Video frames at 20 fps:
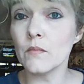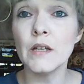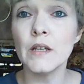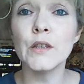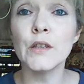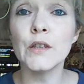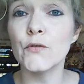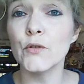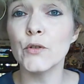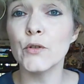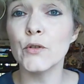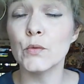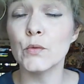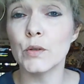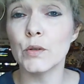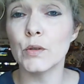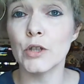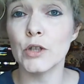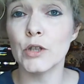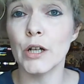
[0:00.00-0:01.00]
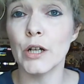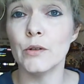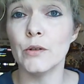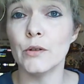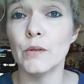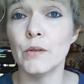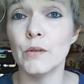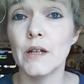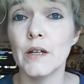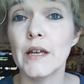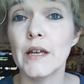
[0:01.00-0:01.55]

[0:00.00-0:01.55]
And the fruit will show.